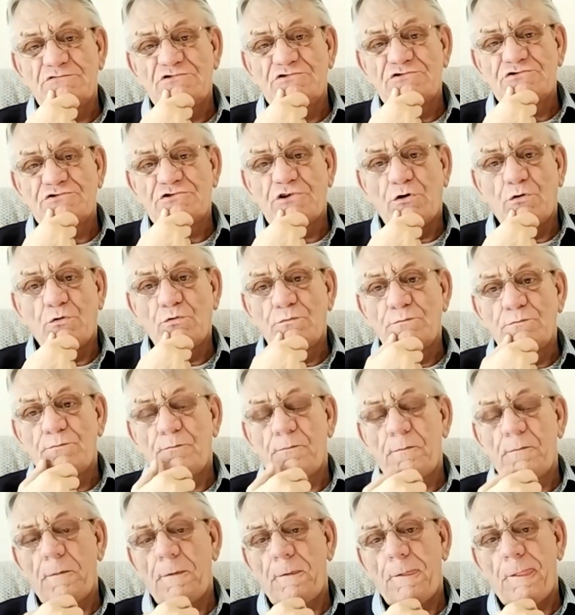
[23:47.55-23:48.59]
so
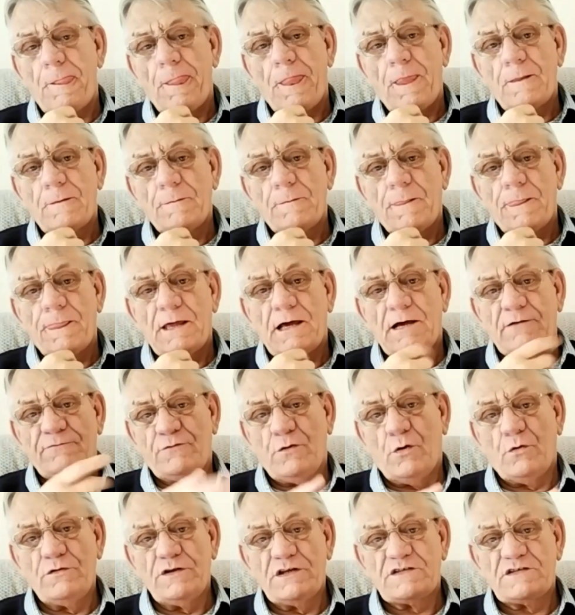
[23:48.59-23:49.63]
I
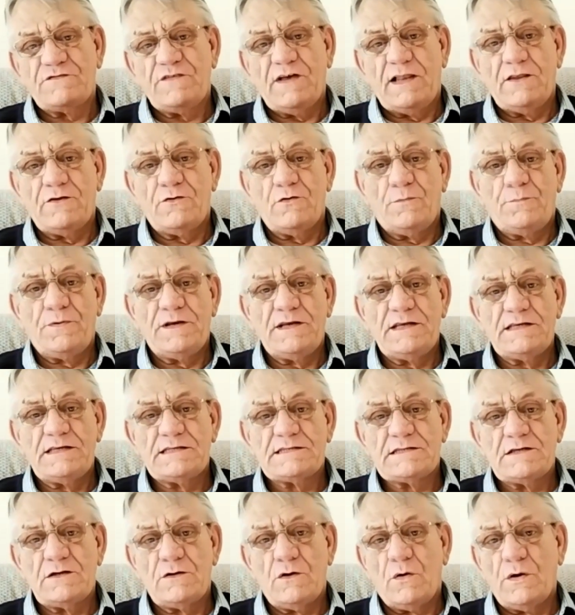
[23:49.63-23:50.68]
phoned this fella up and he
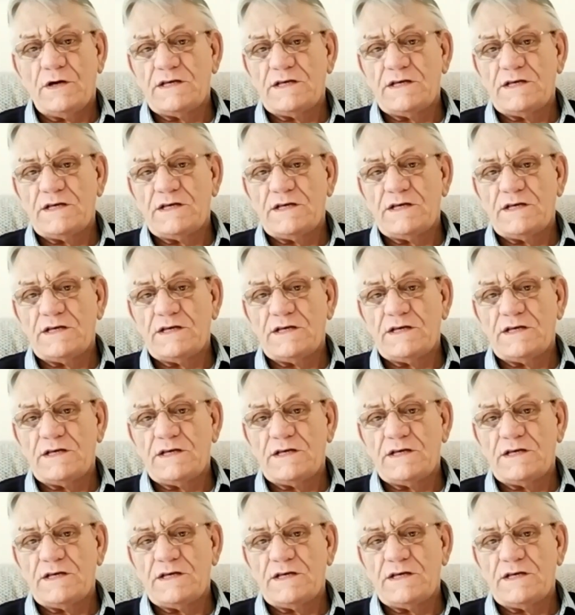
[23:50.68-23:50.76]
said, Oh,